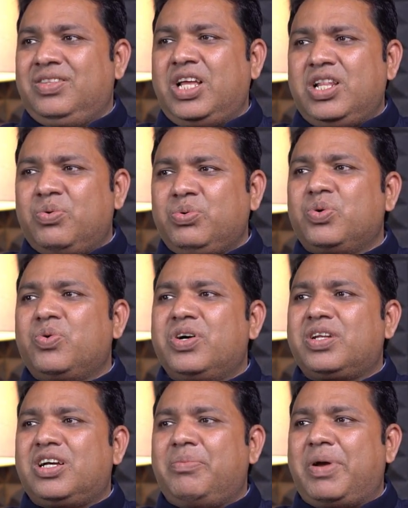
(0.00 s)
They love to
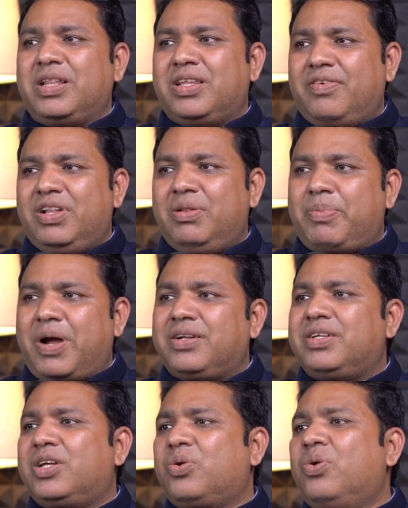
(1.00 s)
overcome, and they will pat
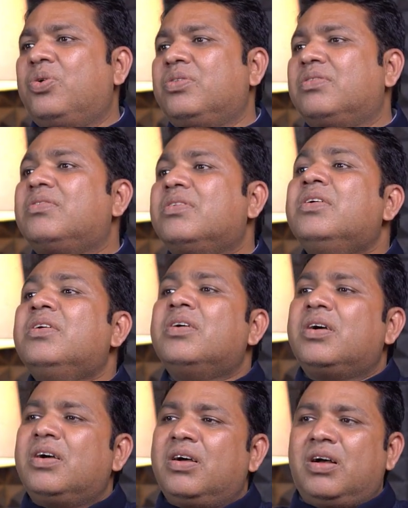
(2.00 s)
their own
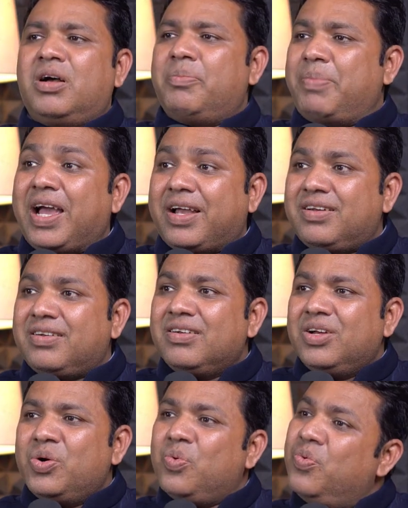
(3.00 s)
back
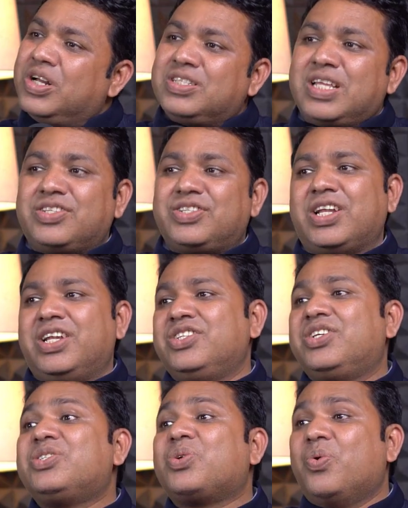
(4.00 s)
once that challenge
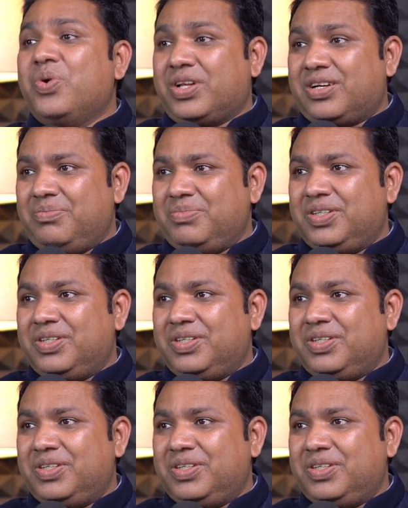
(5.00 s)
is overcome.